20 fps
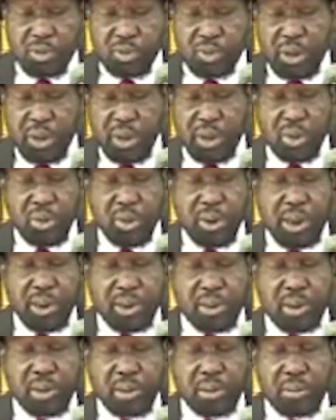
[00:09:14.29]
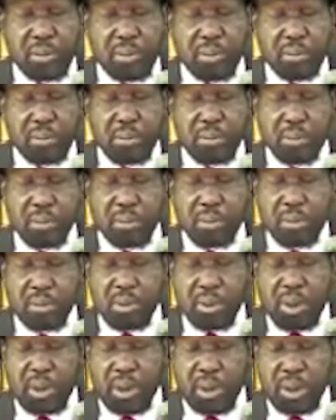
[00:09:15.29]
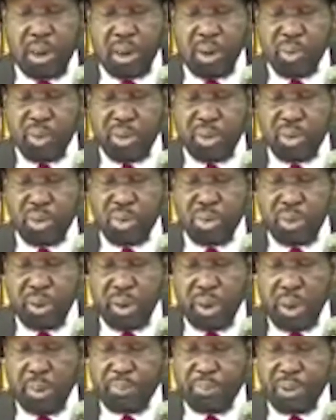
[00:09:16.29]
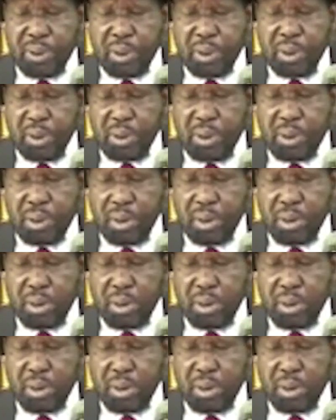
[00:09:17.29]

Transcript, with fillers: Stay united and I wish you a happy